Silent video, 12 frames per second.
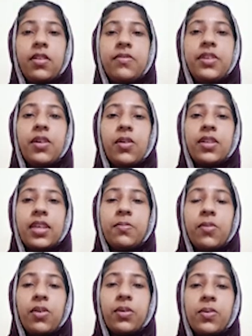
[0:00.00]
We know
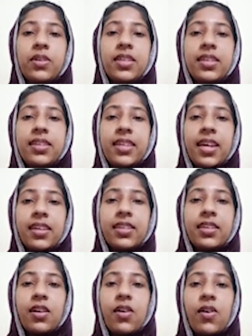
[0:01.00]
that molecules are
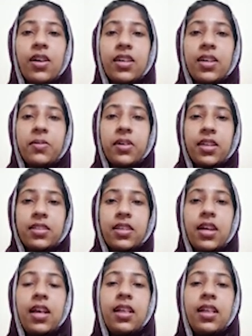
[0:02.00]
reacting all around us.